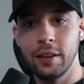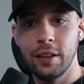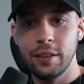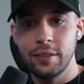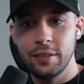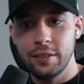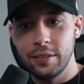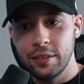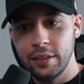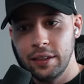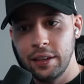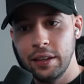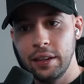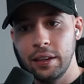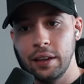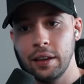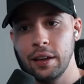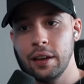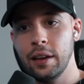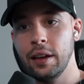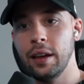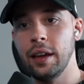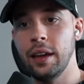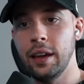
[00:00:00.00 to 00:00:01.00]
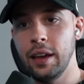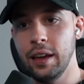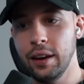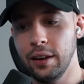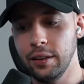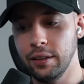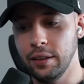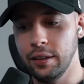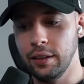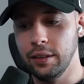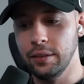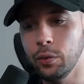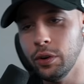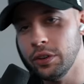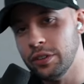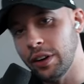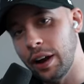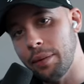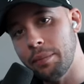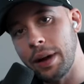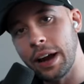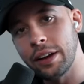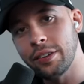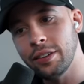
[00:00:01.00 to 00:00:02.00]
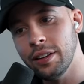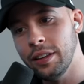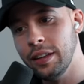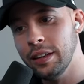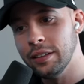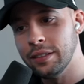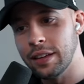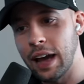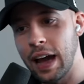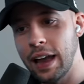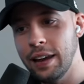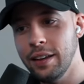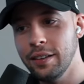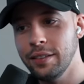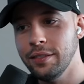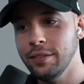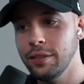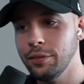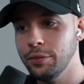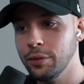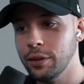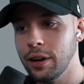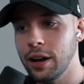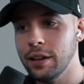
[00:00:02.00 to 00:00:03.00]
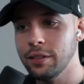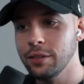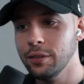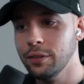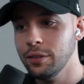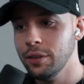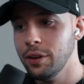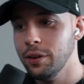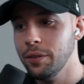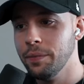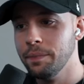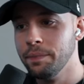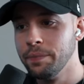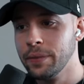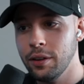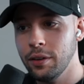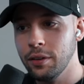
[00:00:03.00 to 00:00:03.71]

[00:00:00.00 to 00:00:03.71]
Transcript: Let's see Italy, which I'm actually Italian, if you guys don't know.